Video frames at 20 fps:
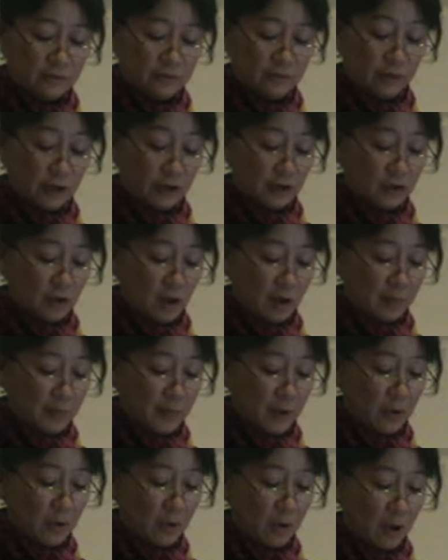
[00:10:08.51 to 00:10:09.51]
For
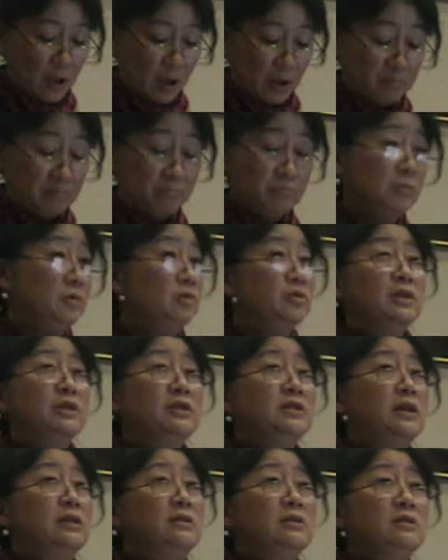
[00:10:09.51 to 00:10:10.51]
example, using
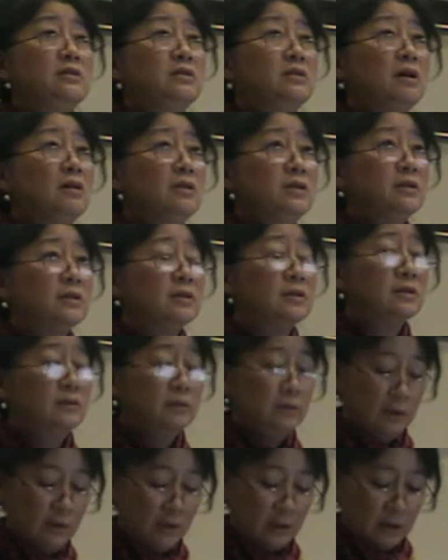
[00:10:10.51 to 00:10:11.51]
sentence
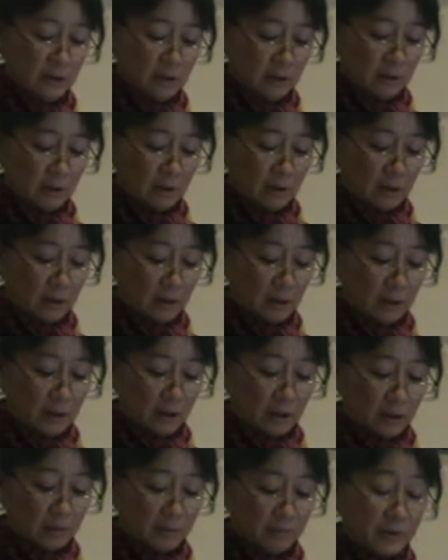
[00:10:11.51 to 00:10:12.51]
starters,
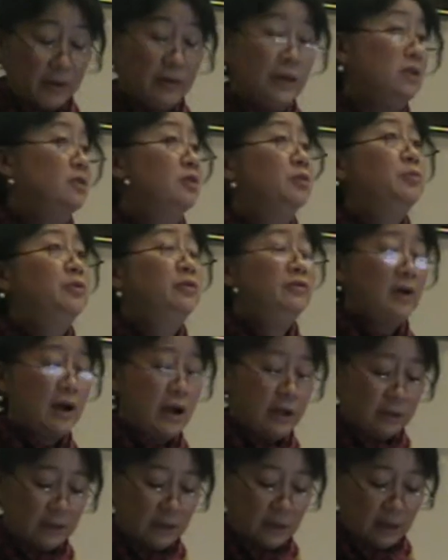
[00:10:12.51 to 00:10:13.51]
but they don't
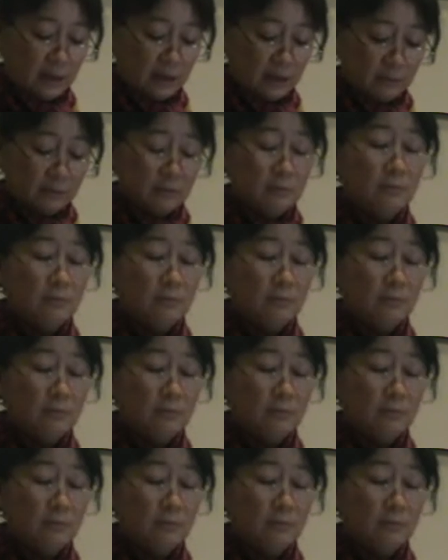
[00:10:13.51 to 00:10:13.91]
provide the